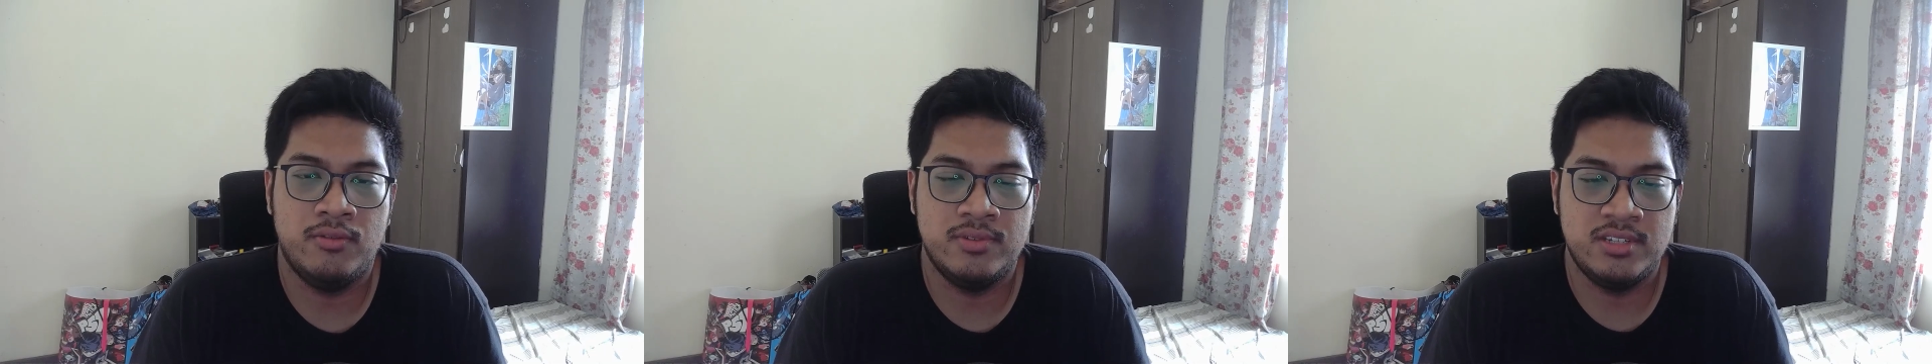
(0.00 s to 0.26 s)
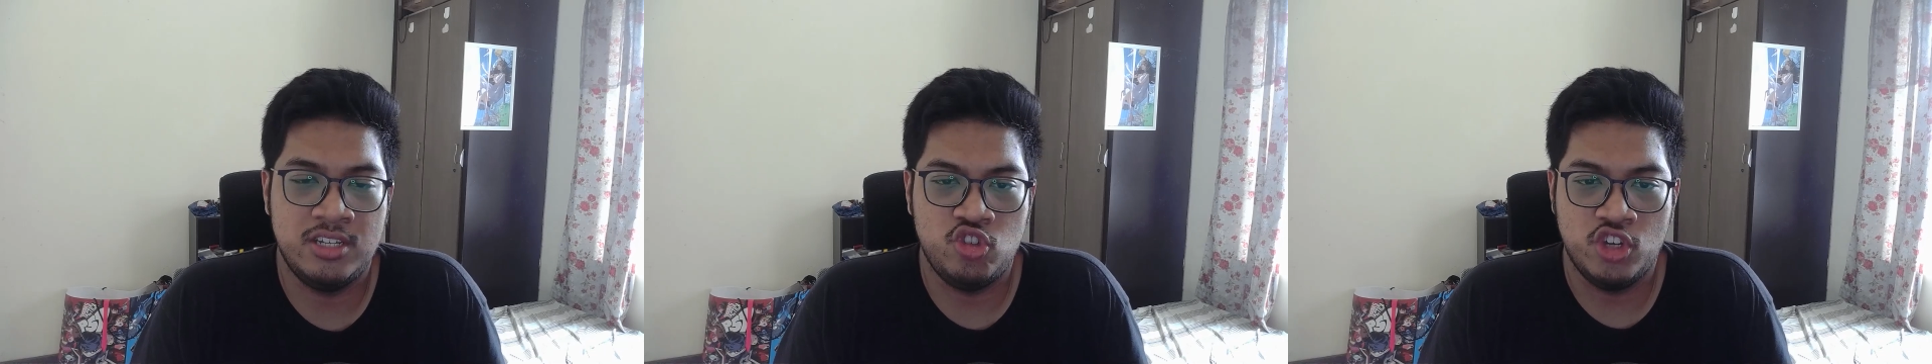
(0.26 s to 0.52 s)

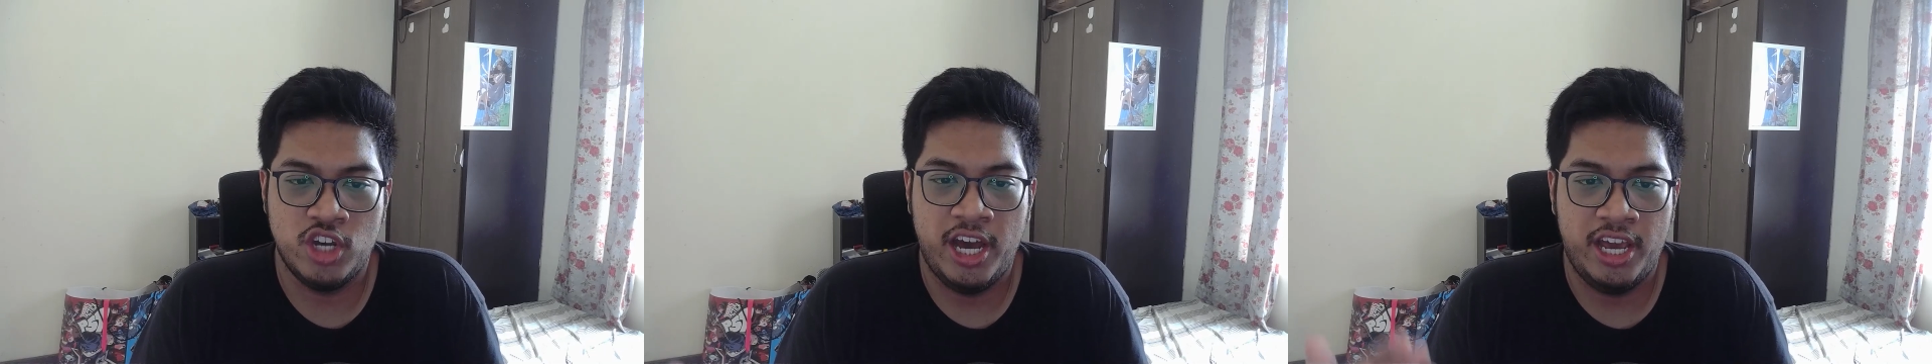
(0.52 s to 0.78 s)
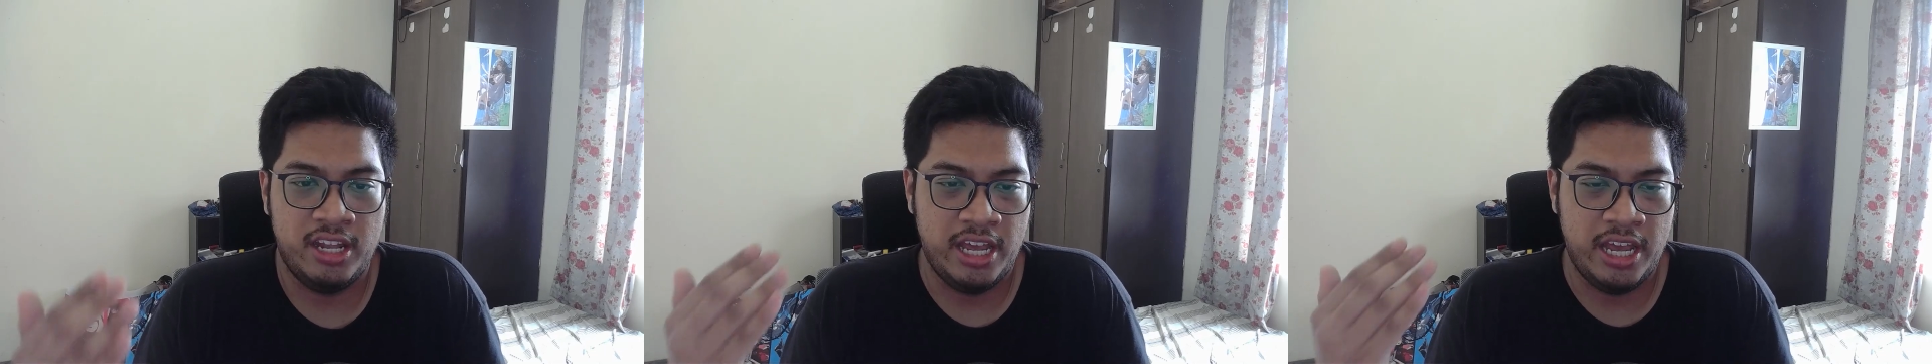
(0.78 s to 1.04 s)
CGI
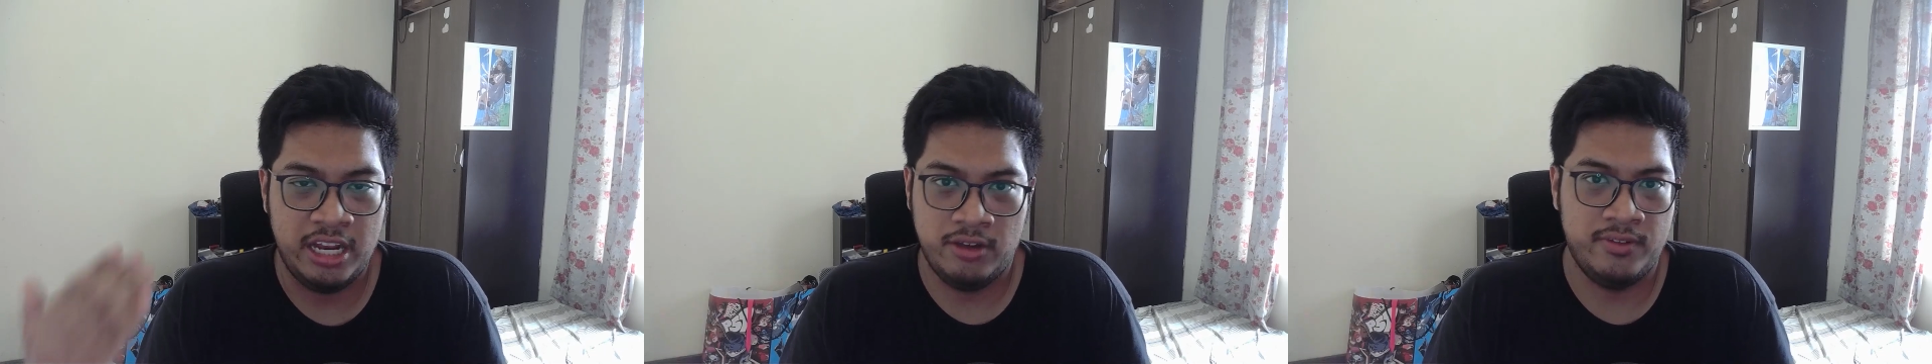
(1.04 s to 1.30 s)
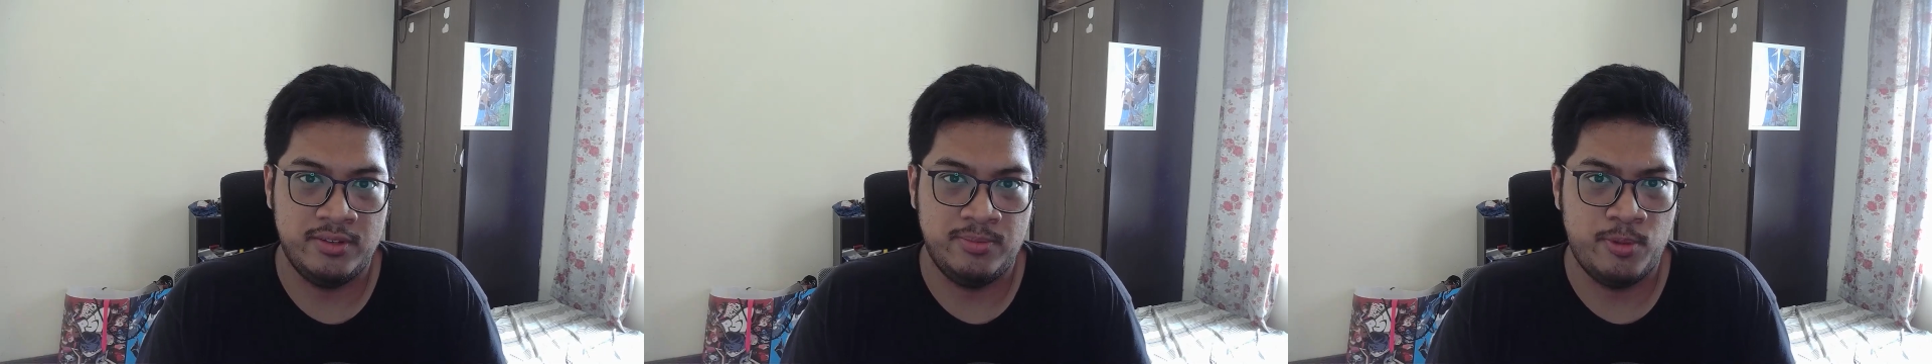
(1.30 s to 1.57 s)
in any of
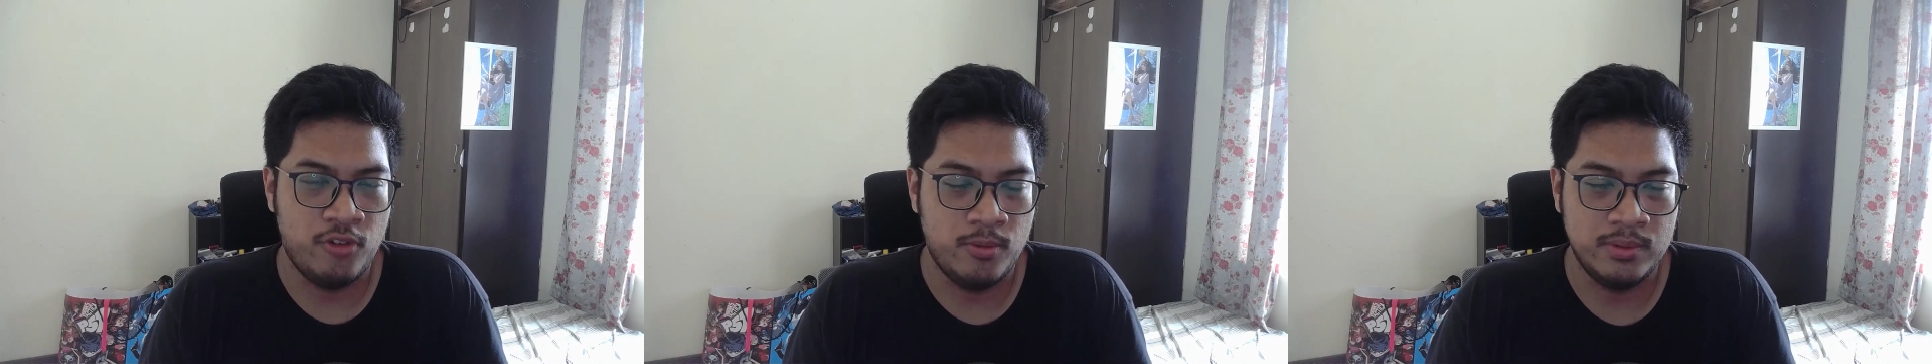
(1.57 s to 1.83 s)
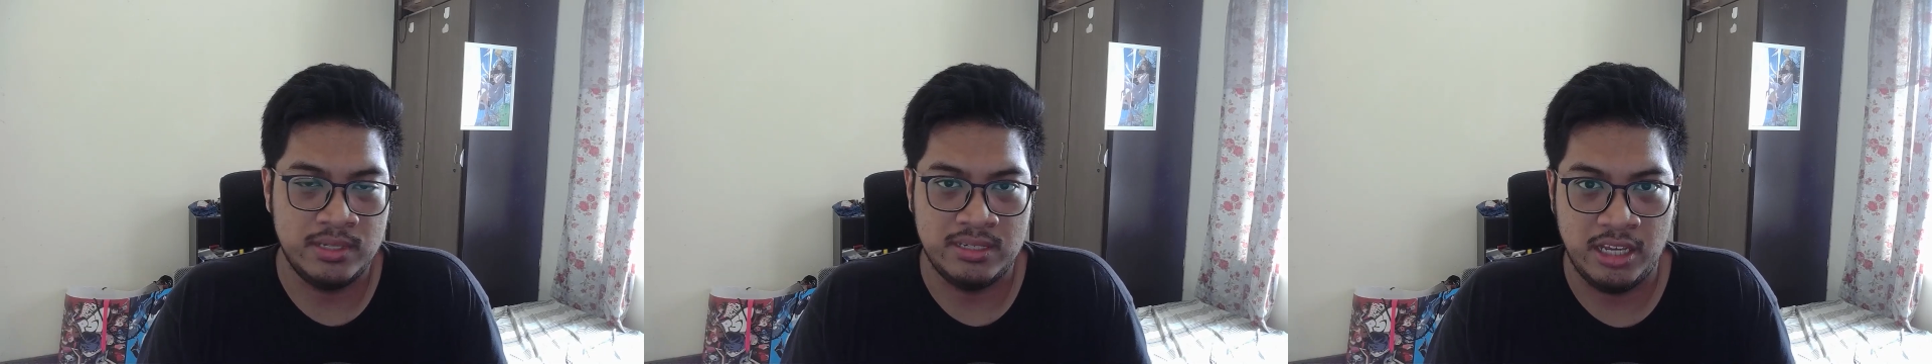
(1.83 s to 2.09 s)
the
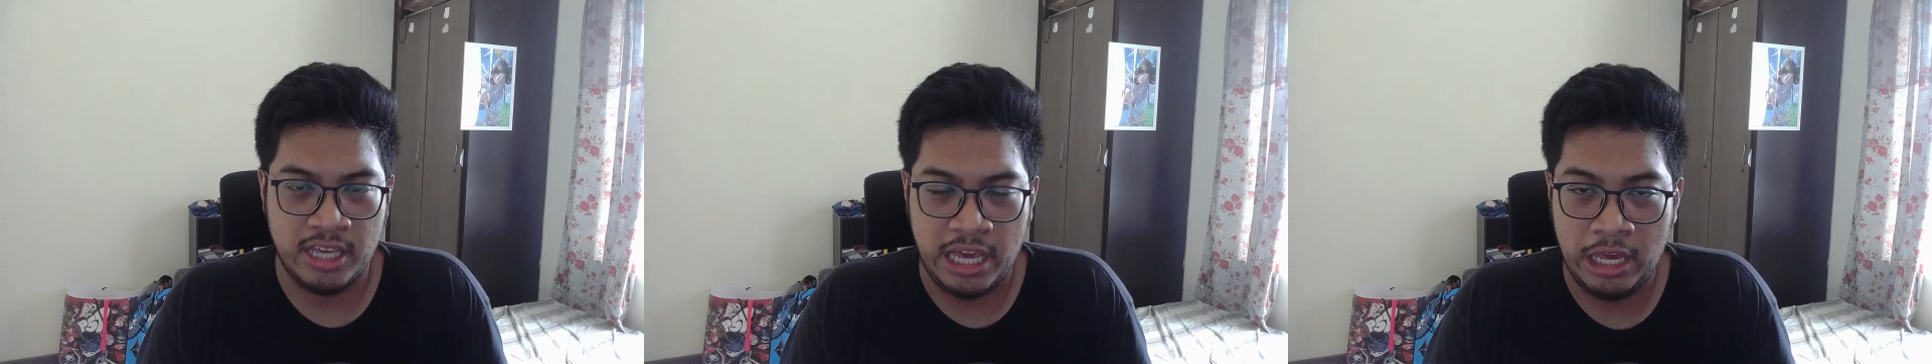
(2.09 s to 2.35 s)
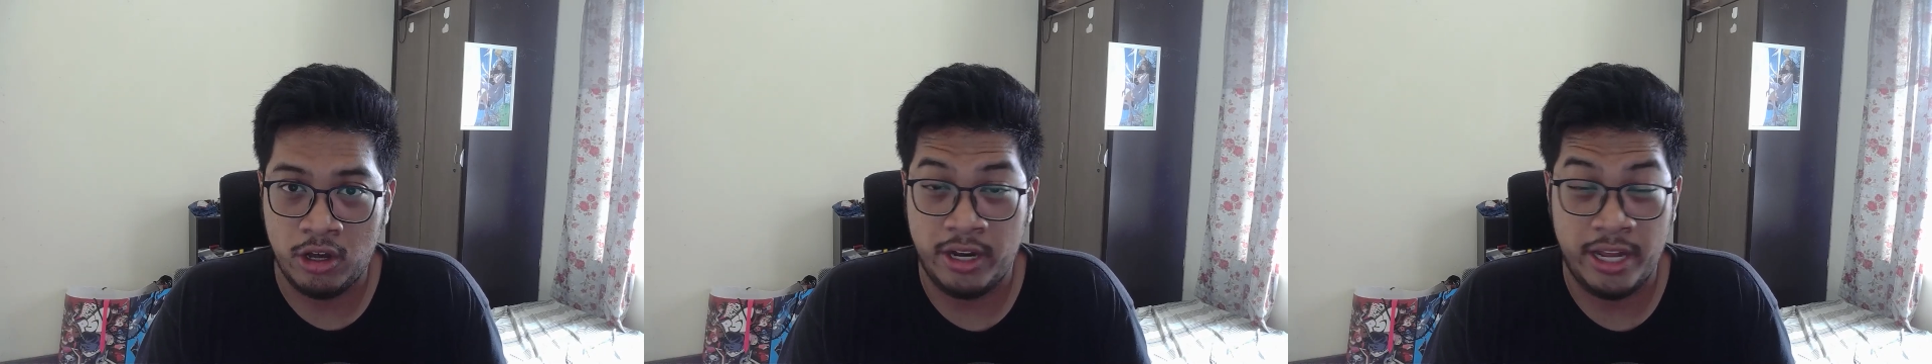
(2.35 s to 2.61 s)
performances in K-On,